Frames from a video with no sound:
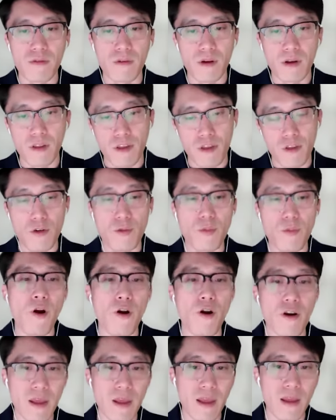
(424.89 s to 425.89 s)
a
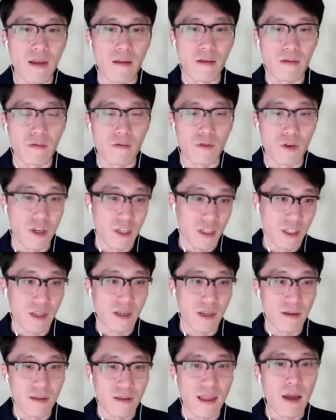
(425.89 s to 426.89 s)
third-party
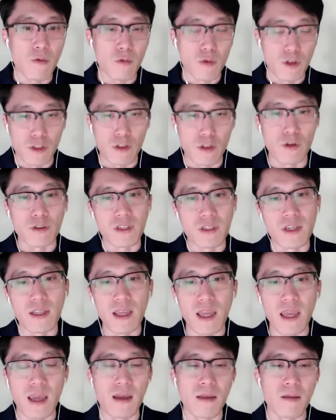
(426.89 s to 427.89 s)
risk that resulted
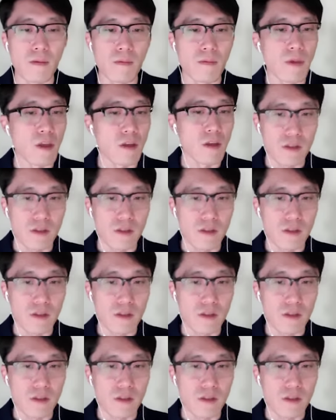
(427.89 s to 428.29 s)
in